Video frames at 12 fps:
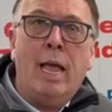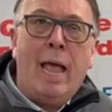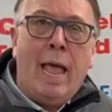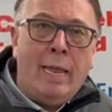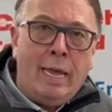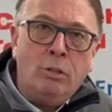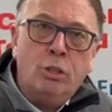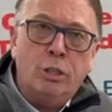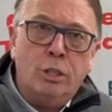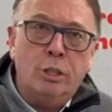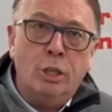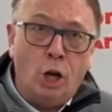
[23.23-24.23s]

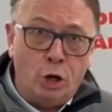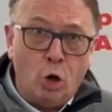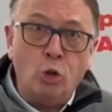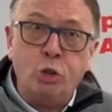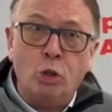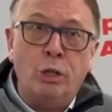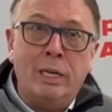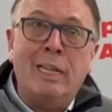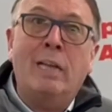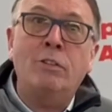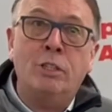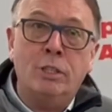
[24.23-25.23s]
electrician and also the
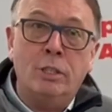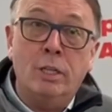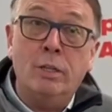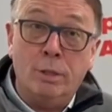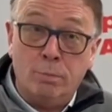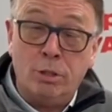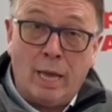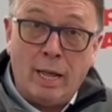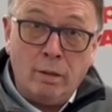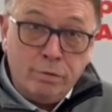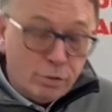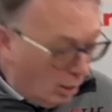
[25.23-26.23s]
electrician
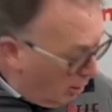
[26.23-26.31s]
themselves.